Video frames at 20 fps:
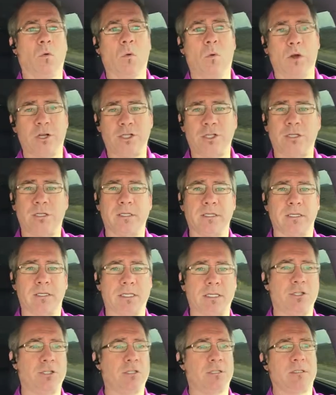which
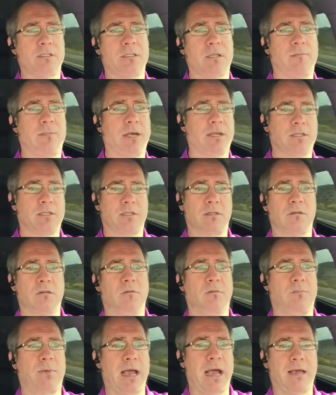decision's the best
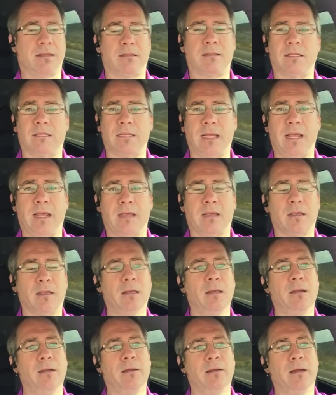path to take.
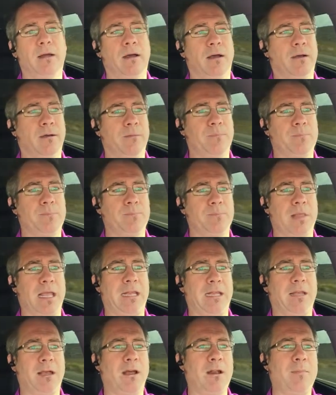Um,
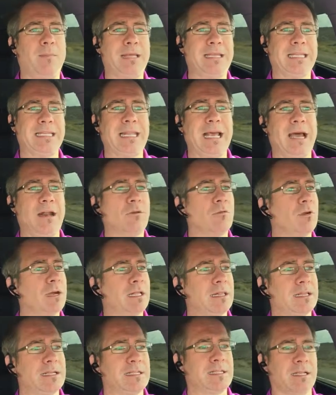and you got to make the data
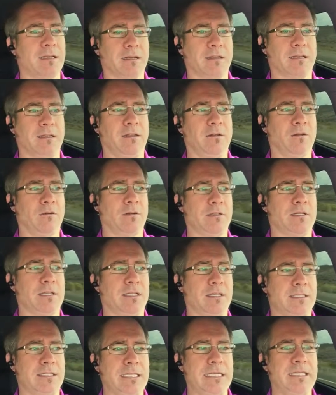realistic. You know, it's,
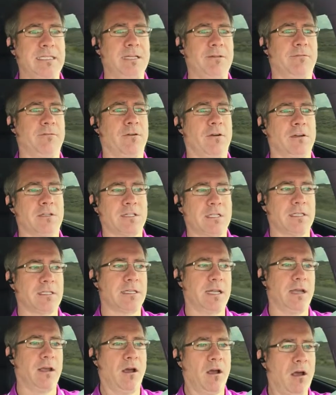it's easy for us to
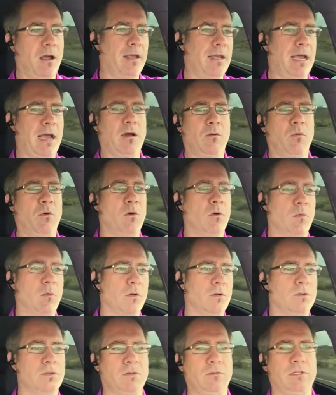say, oh yeah, well,
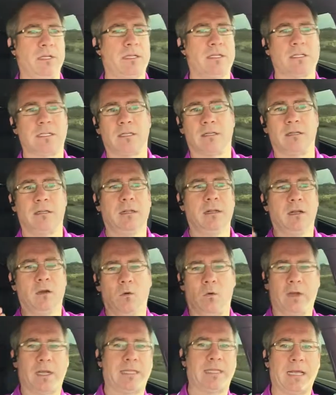we'll do this and
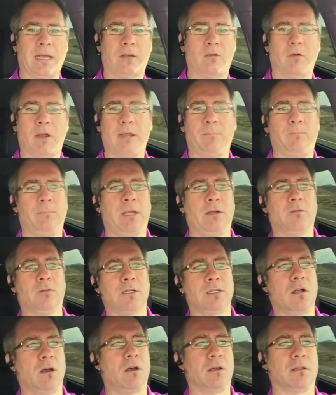we'll get that great big
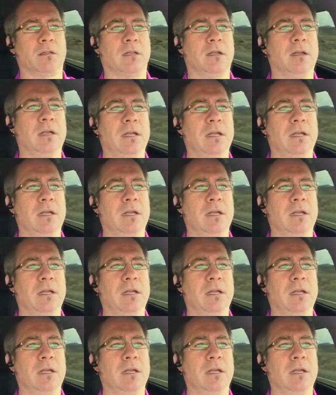result.